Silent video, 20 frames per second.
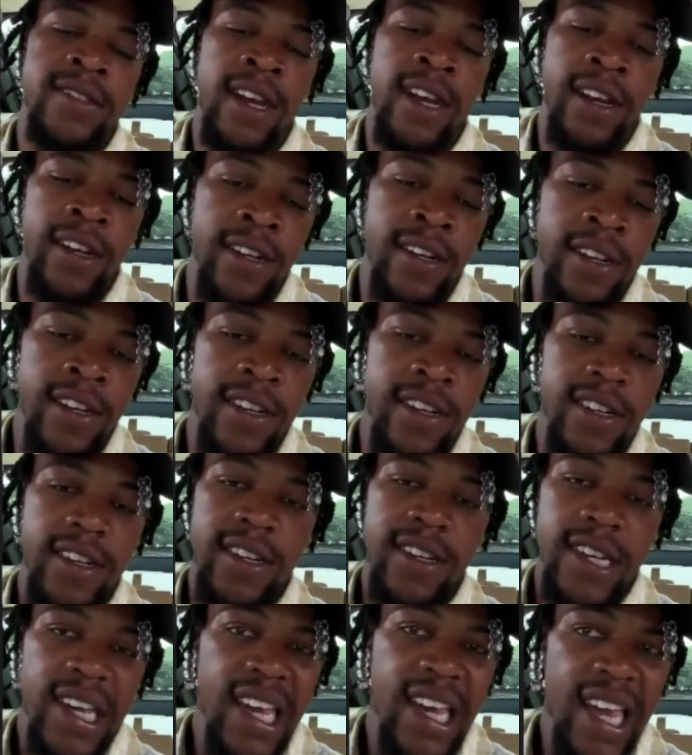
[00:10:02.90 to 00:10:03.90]
are good.
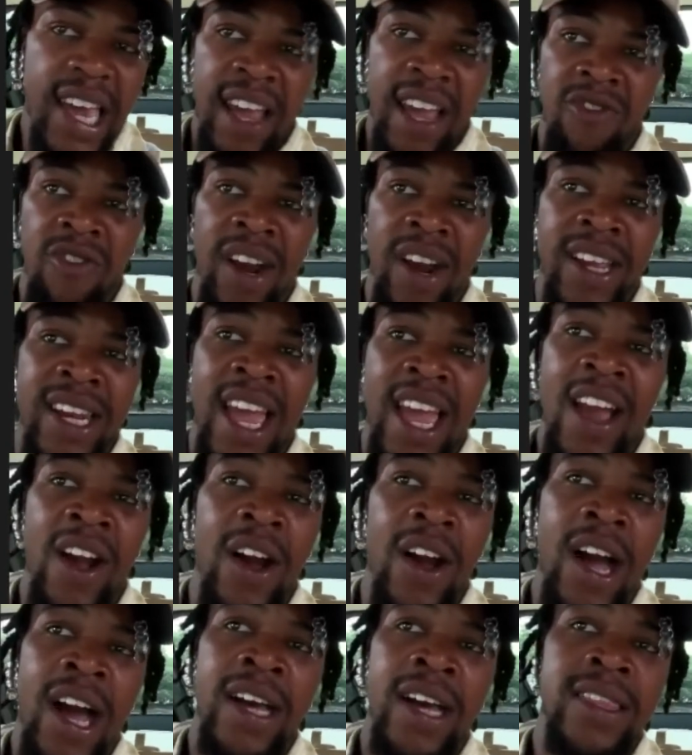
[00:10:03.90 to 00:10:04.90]
And right now,
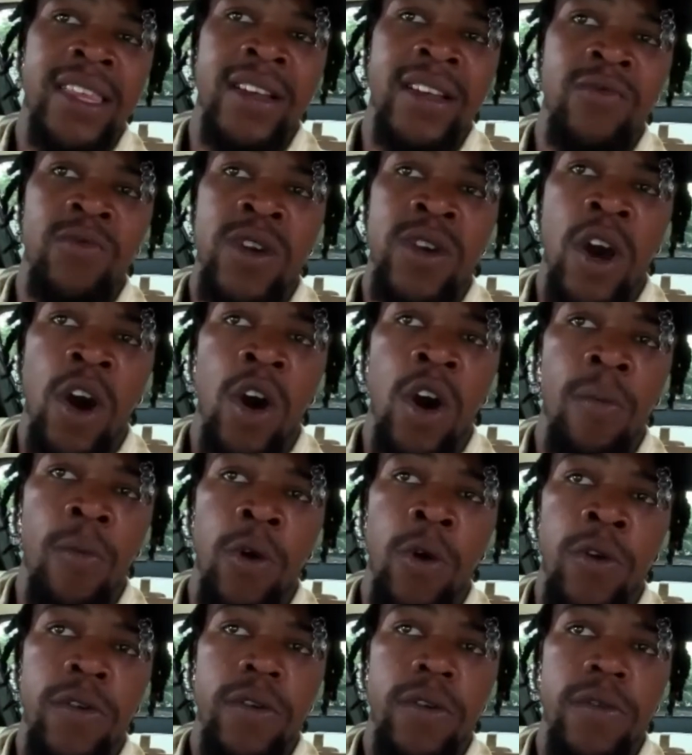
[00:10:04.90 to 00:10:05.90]
I think we all
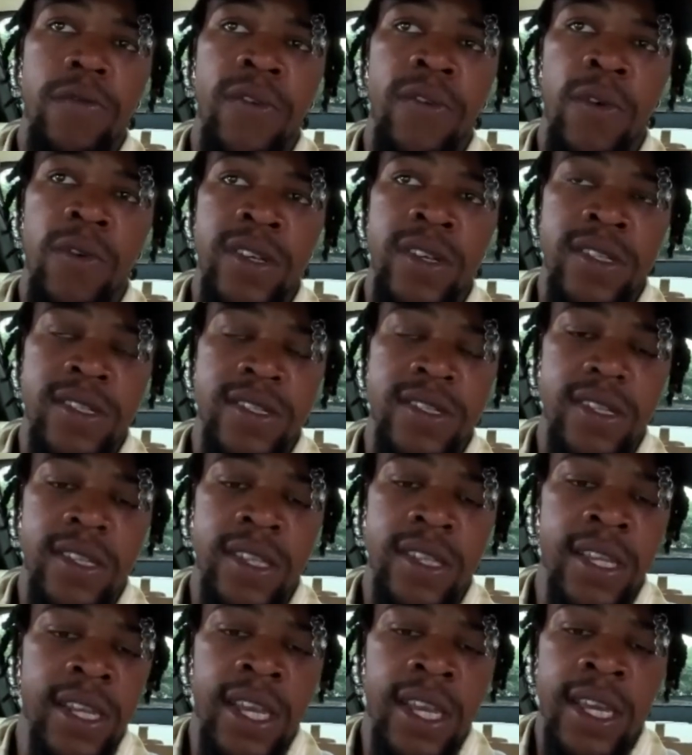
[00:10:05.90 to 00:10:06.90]
more focused
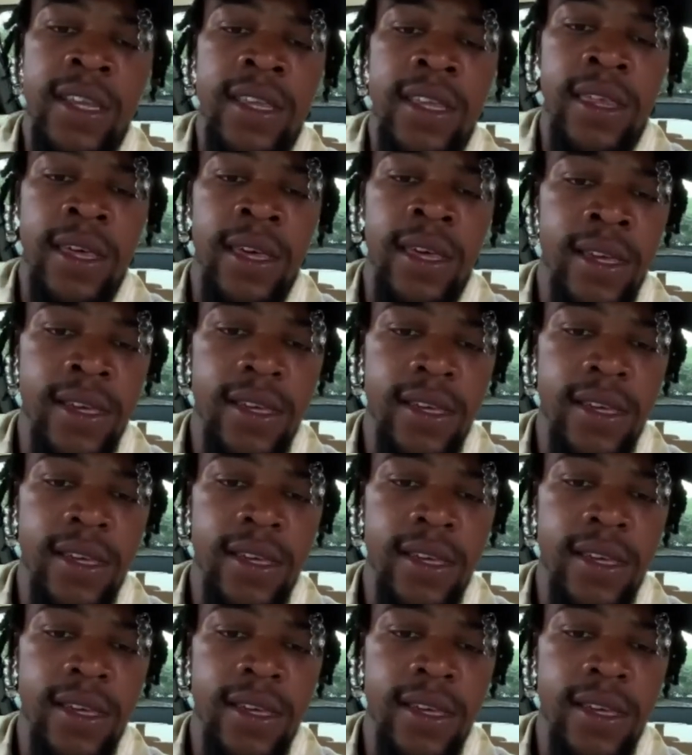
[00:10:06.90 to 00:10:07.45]
than anything,